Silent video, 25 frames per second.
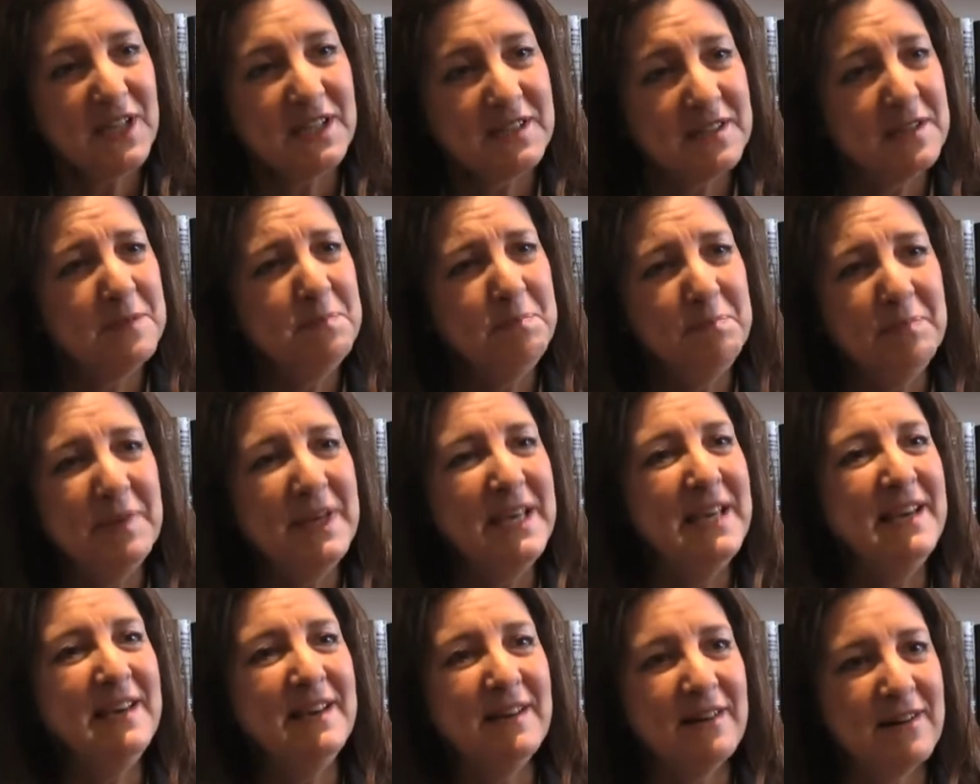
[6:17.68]
to
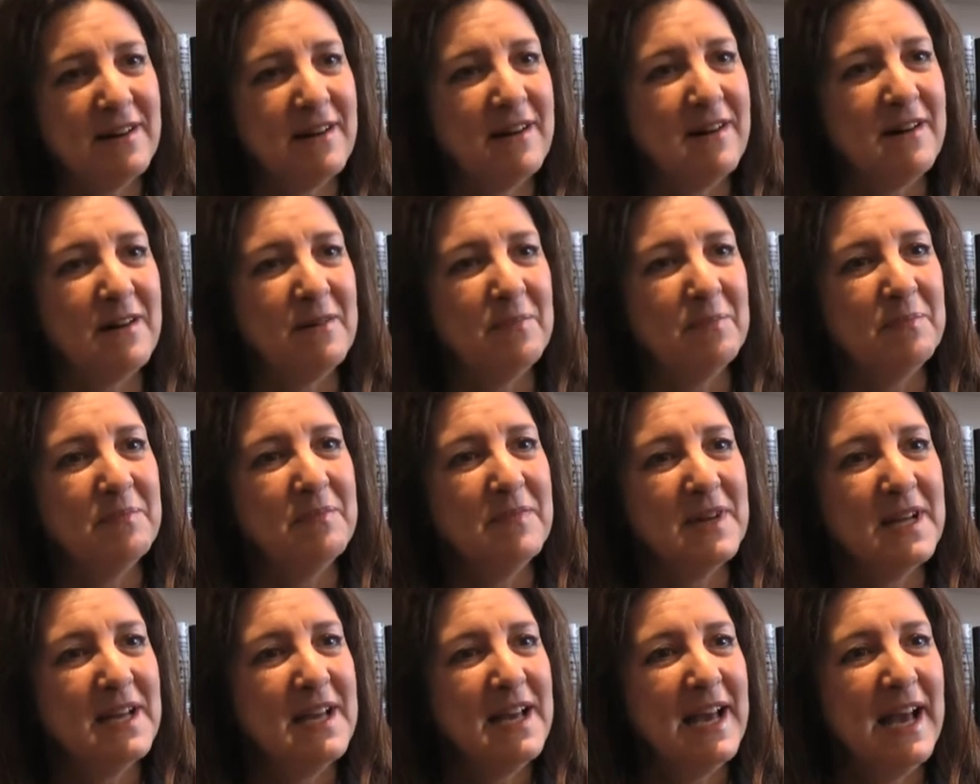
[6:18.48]
be calm
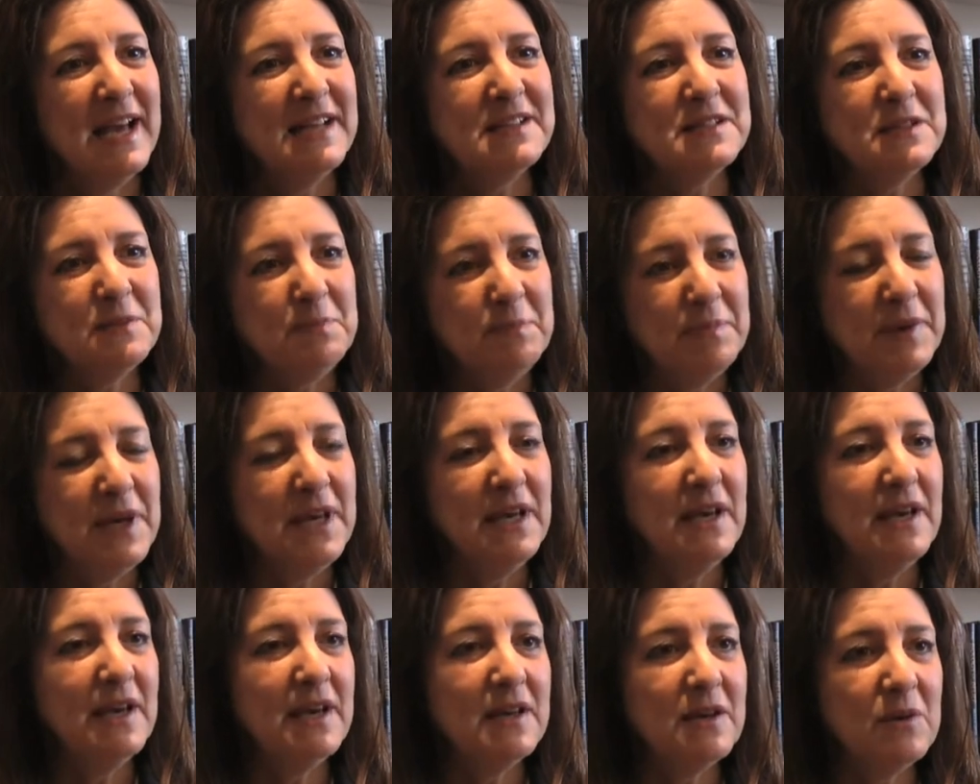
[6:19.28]
and to
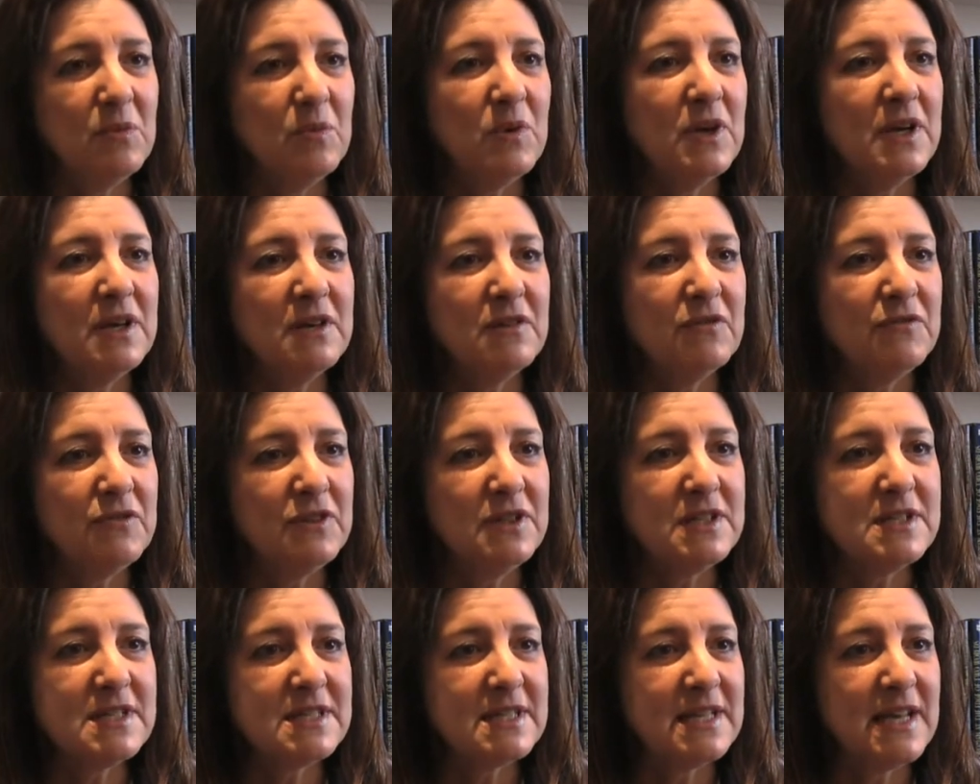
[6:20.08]
be in a
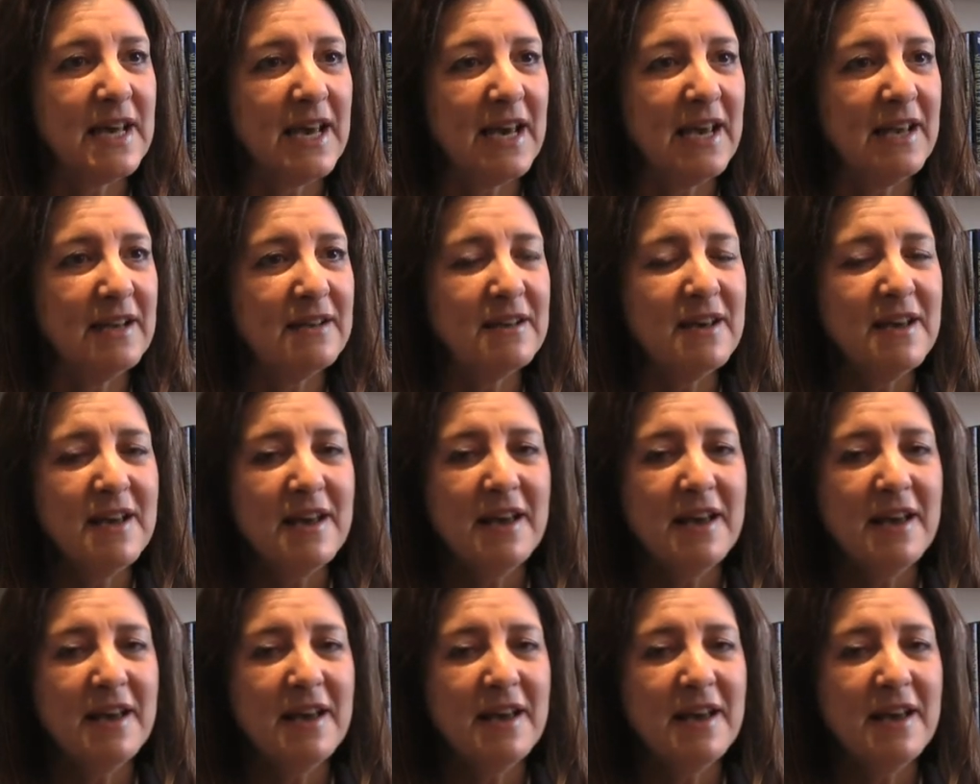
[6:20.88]
wonderful state.